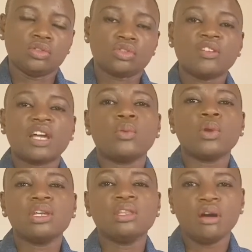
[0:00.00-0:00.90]
sort of like
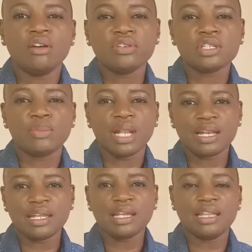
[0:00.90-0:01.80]
work in the office
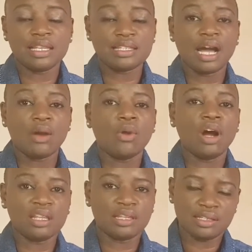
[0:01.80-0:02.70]
planning, and that's how
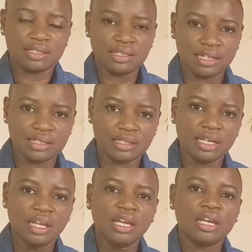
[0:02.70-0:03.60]
I then started,